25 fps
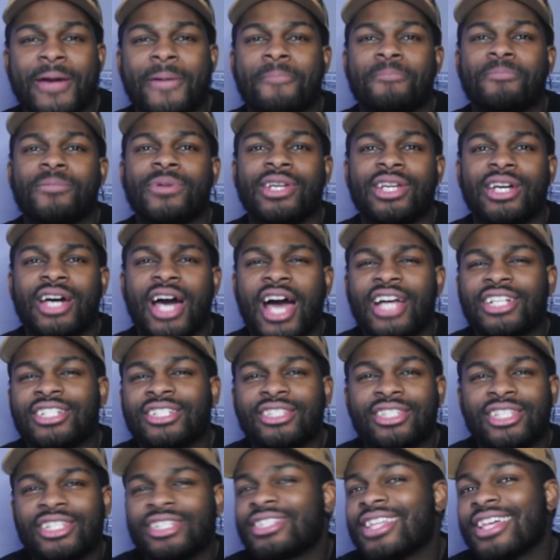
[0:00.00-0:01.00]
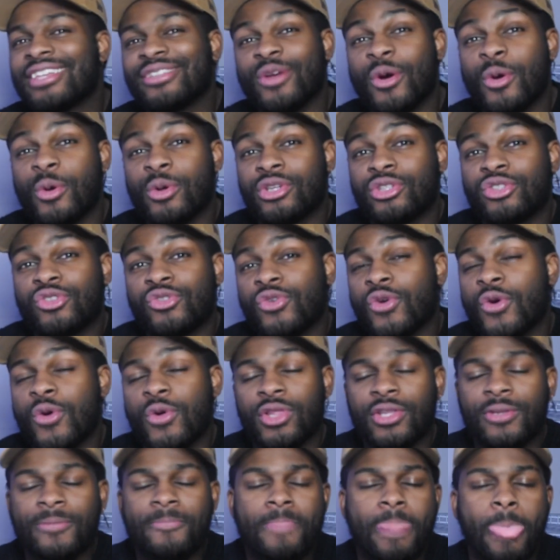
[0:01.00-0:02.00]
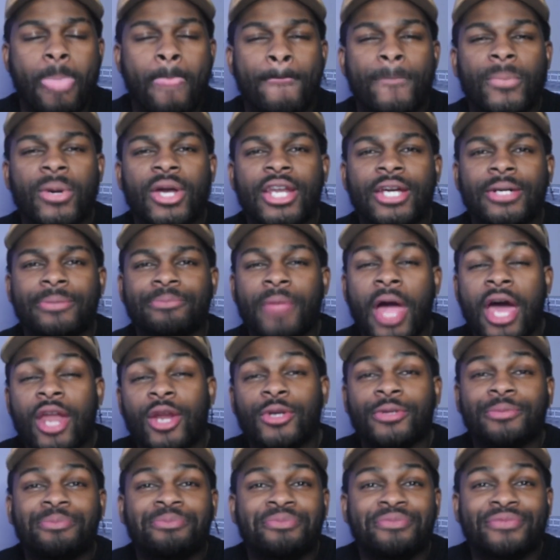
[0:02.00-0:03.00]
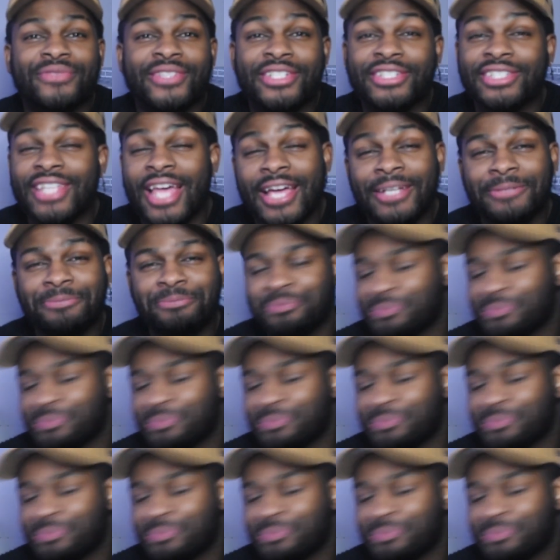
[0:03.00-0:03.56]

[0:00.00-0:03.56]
But I just think that's Oda trolling. But I don't know. There's that.